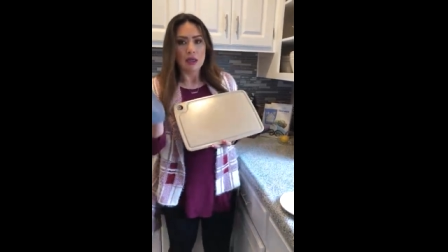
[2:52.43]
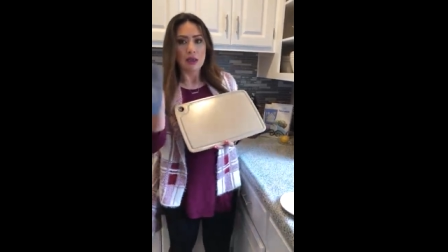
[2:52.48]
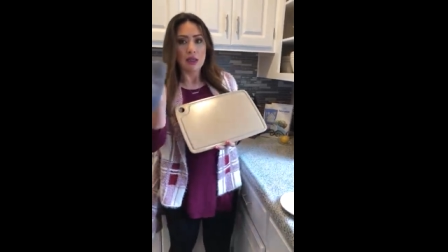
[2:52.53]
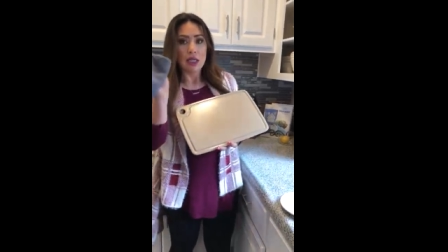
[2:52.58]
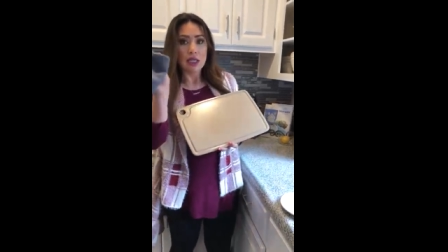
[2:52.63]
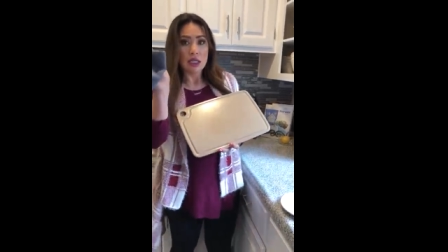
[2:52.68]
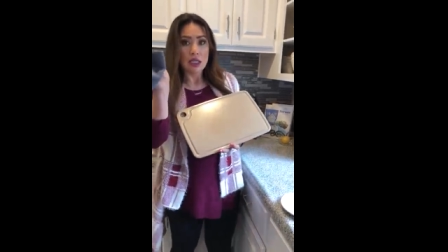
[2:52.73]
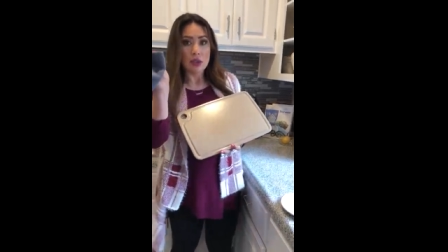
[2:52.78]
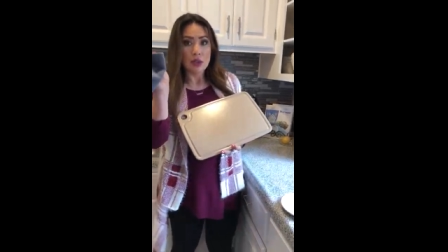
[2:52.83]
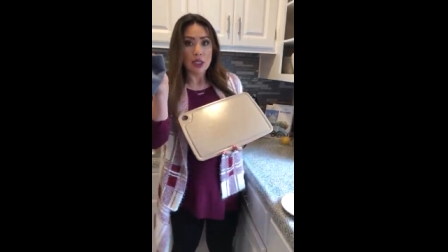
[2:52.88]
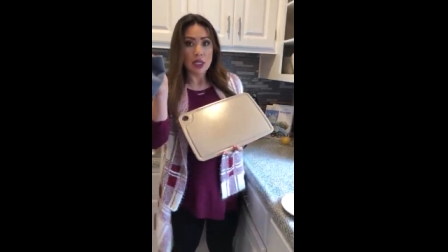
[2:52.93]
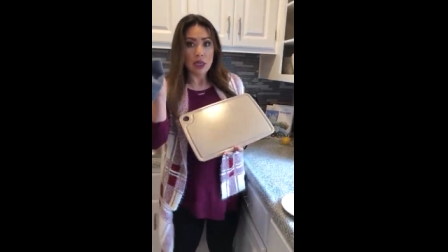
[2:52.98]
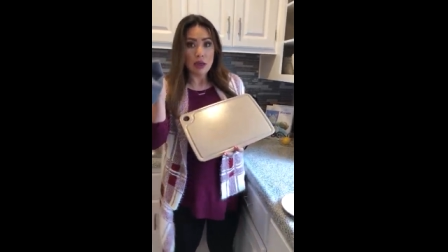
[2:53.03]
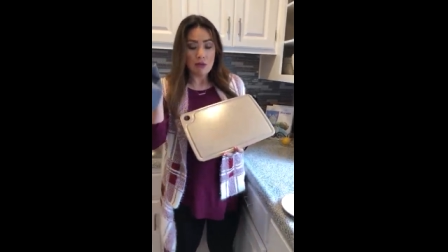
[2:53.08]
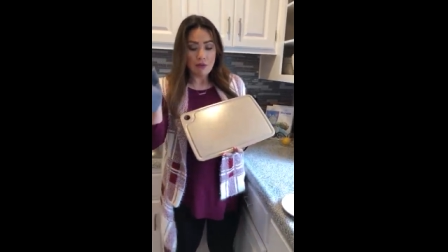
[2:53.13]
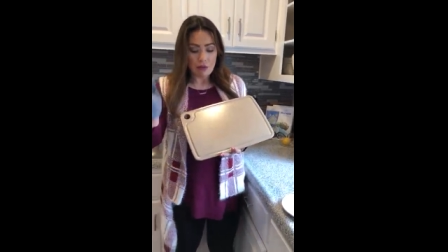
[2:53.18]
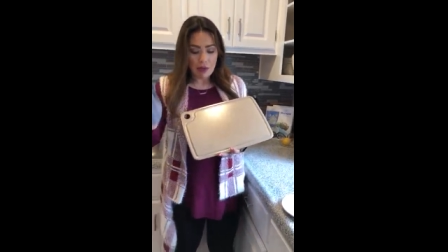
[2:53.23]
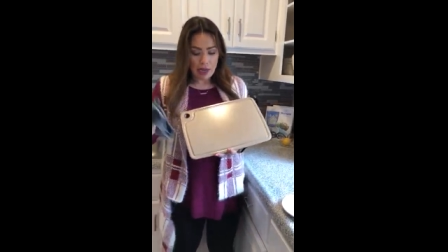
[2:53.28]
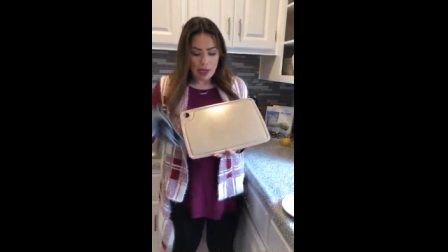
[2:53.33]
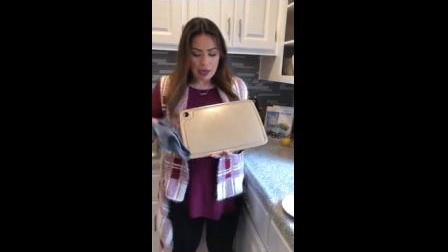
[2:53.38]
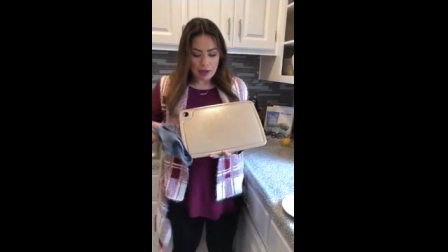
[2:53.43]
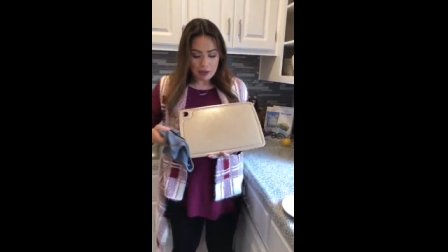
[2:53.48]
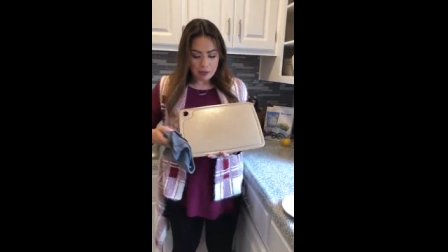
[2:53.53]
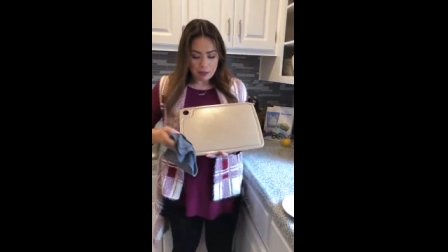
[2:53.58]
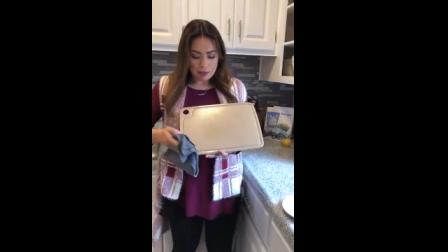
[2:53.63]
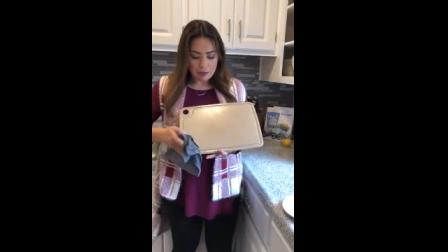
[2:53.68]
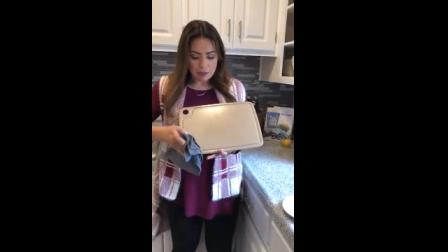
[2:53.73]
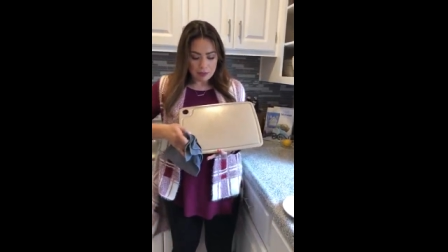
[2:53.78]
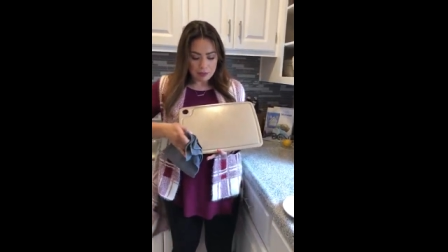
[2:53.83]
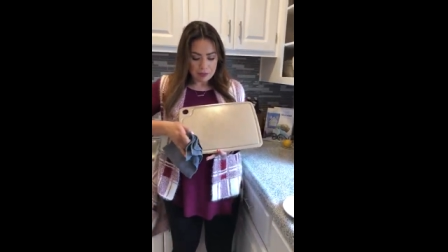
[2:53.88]
this using it flat,
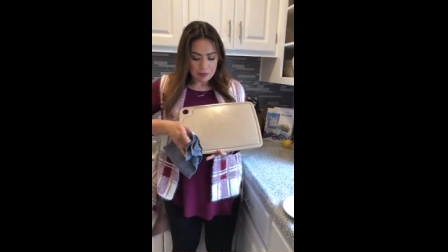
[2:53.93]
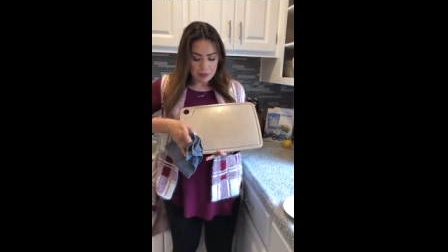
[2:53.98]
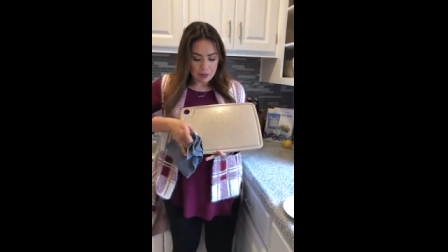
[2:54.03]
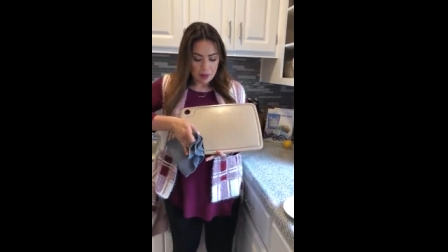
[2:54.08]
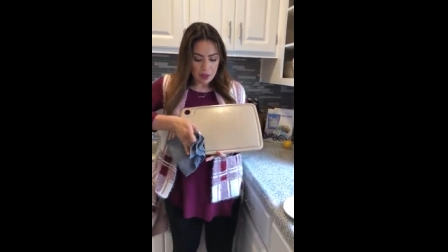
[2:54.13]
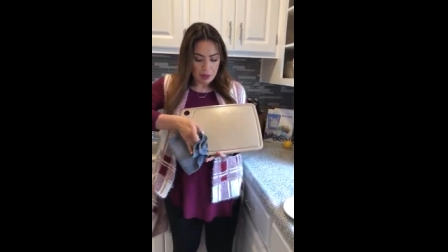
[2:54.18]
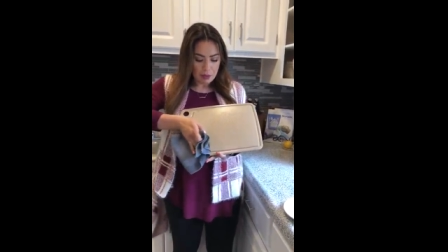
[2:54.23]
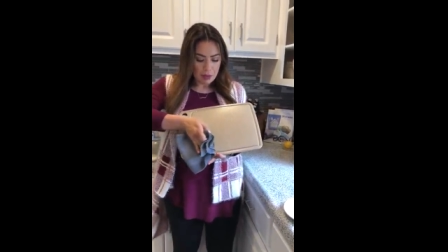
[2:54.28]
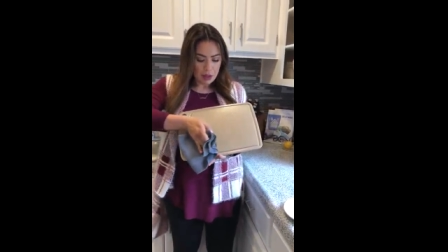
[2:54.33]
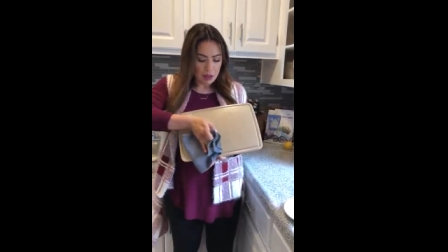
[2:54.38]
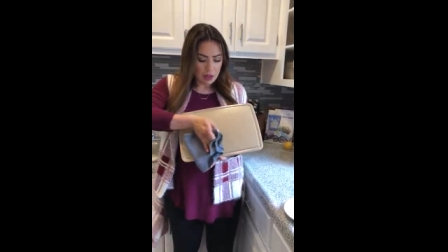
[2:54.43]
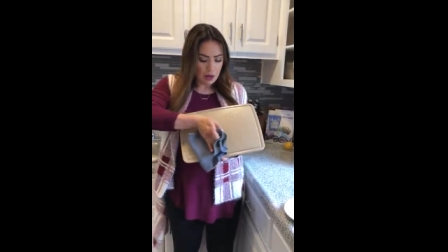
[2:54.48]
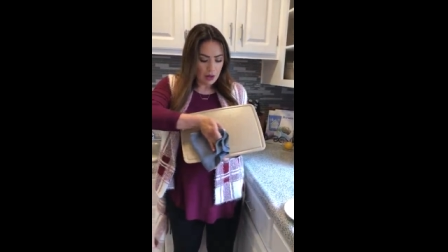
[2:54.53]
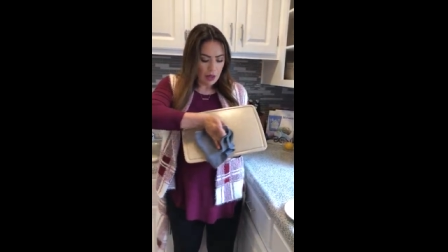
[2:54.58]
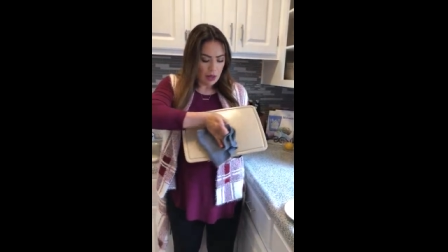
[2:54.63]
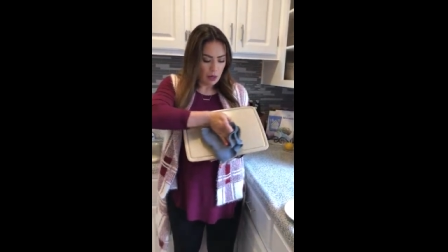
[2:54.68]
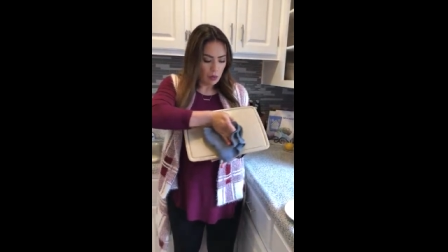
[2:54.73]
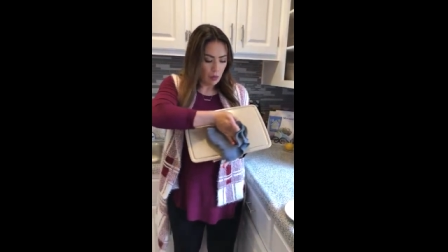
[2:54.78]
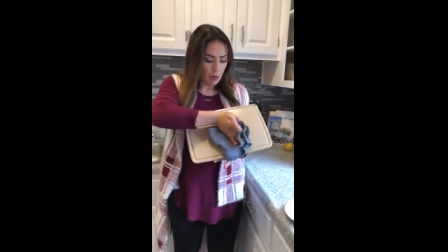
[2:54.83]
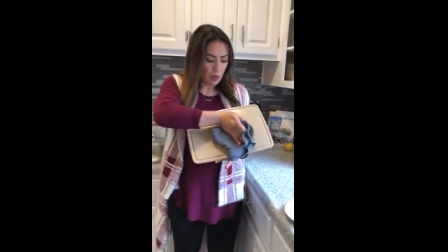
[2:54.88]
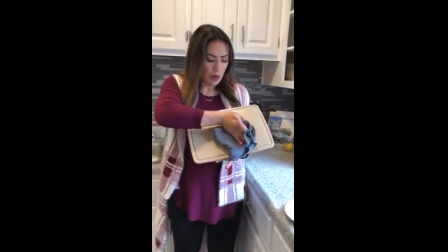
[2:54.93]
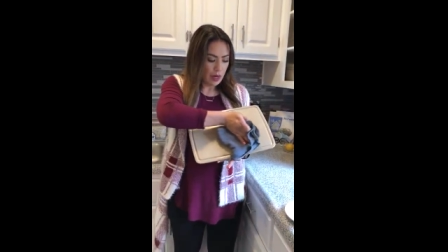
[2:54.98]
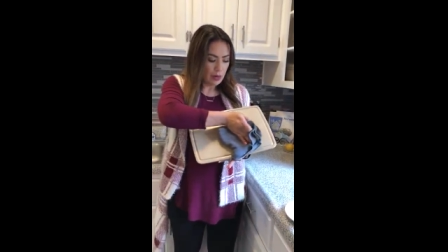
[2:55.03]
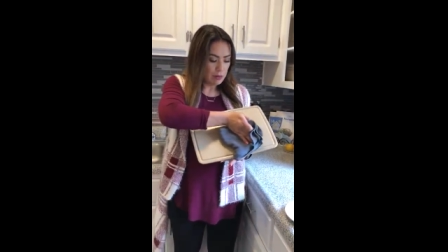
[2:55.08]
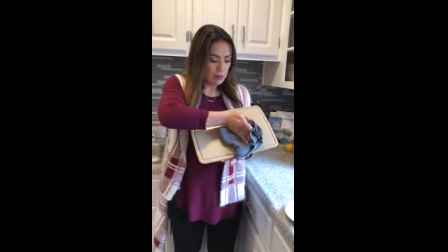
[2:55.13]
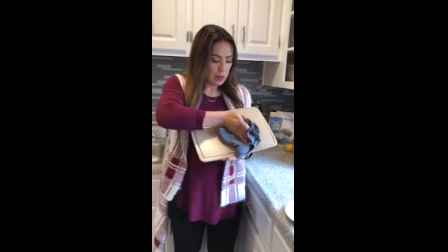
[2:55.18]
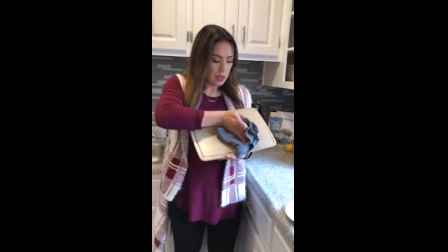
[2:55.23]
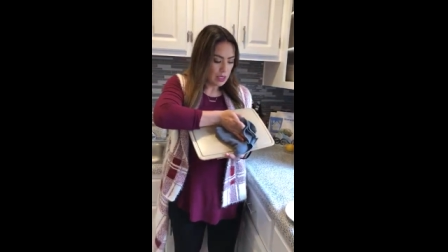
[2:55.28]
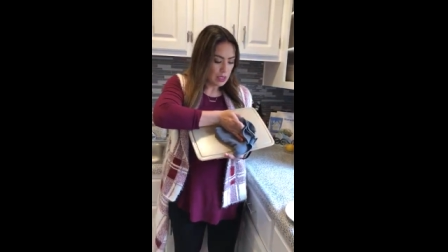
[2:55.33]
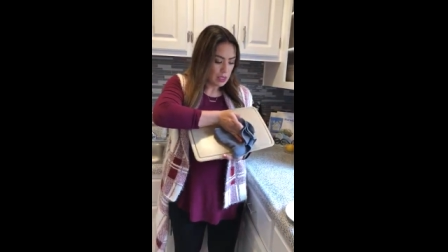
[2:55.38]
I'm going to go ahead and
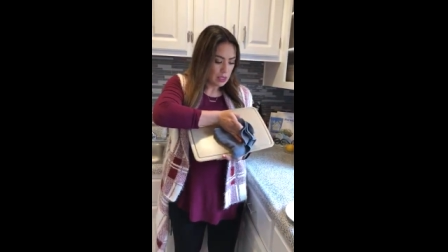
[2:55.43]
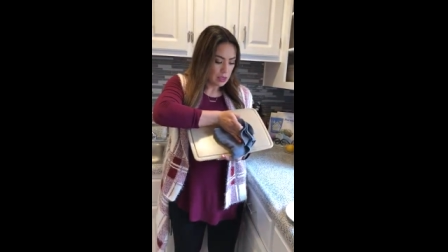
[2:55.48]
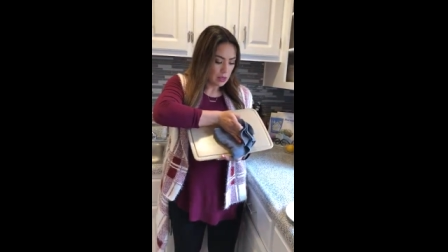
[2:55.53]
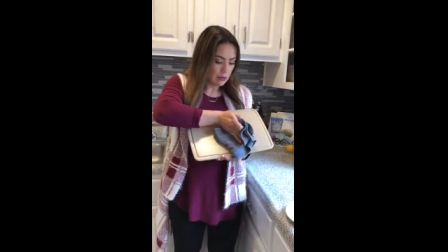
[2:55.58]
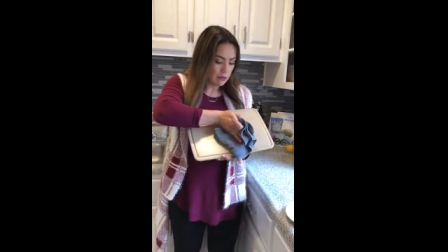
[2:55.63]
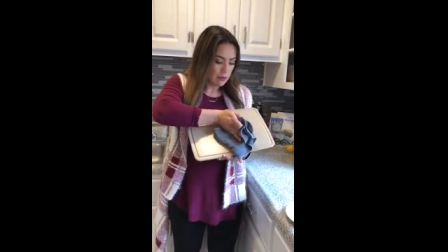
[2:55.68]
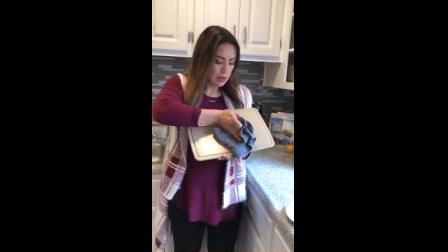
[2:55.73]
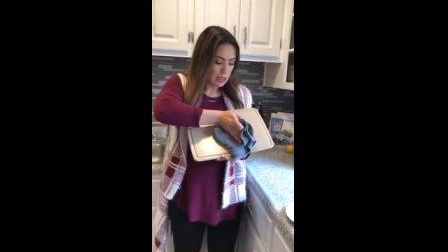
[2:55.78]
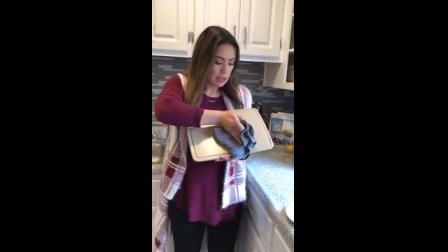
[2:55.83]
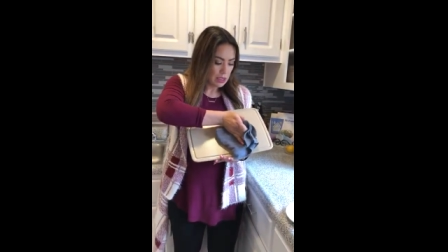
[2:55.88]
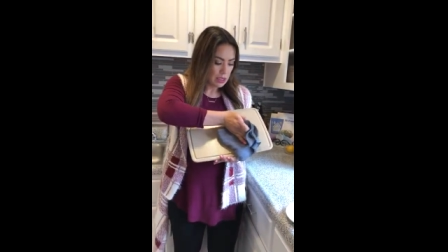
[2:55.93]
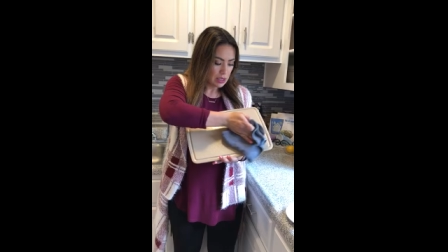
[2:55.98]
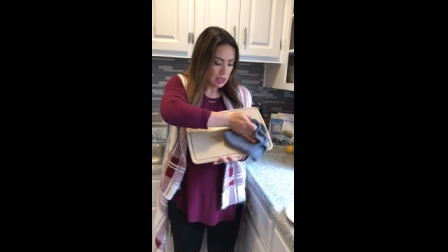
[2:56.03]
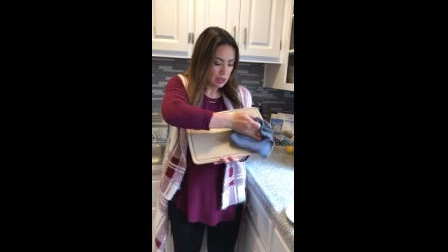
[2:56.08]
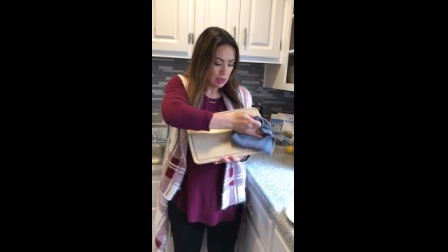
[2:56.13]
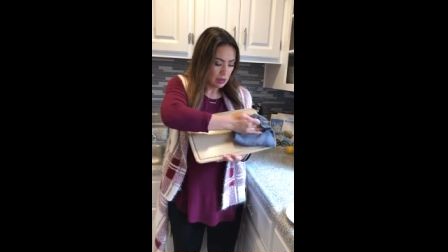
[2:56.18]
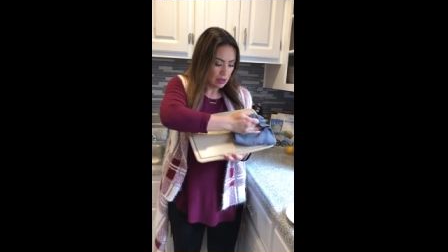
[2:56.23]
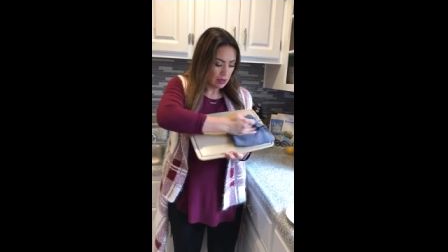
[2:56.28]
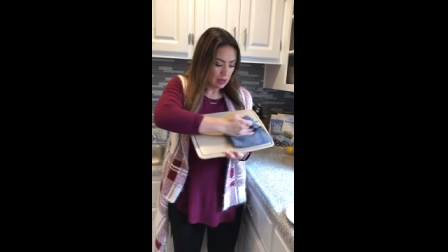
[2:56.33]
wipe this surface.